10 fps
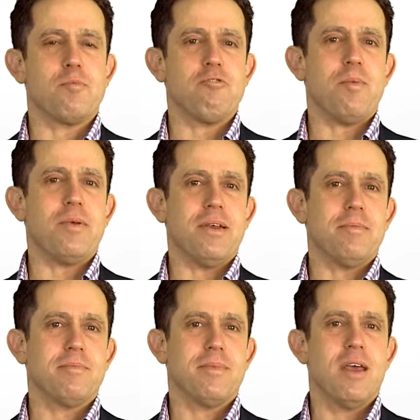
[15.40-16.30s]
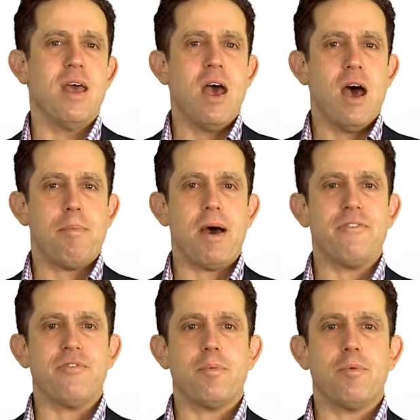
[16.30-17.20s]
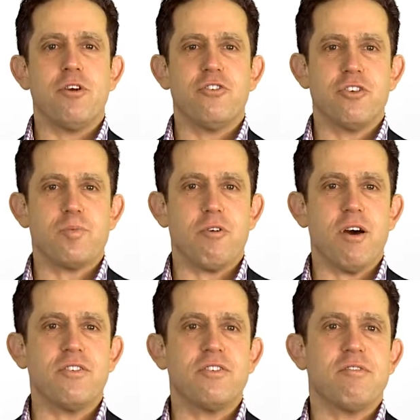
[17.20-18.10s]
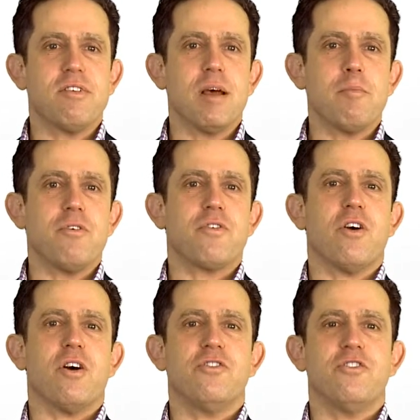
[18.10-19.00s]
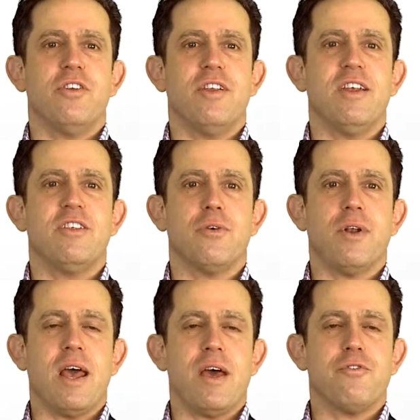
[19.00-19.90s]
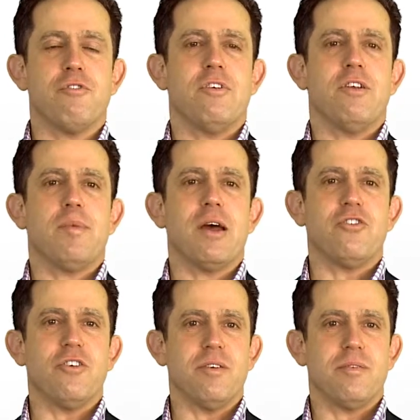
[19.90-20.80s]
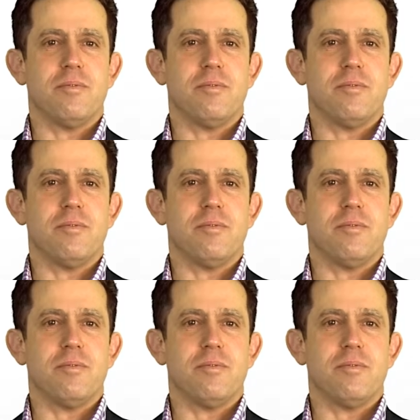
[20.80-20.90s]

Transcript: a property. Apart from the purchase price, there are a number of costs you need to allow for in your budget.